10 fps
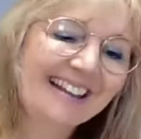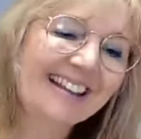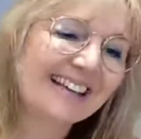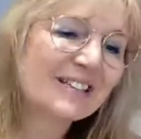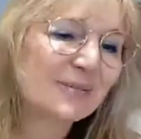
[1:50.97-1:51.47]

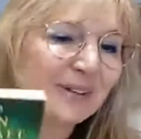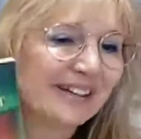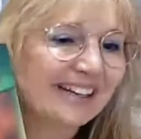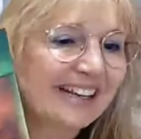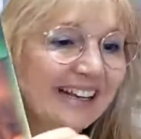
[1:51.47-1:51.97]
This
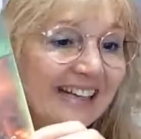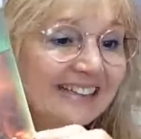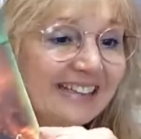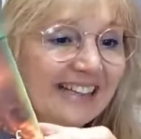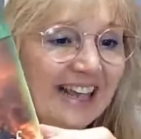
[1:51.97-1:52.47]
one is
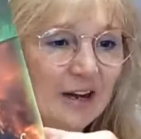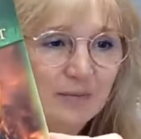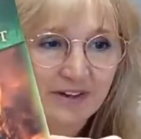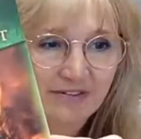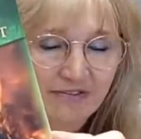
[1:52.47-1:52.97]
The
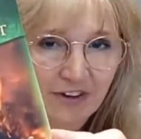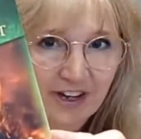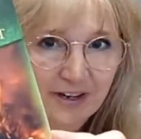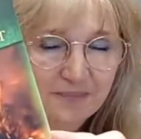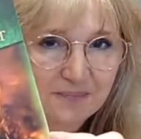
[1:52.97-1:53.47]
Element of
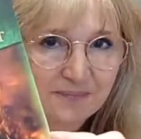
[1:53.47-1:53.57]
Fire.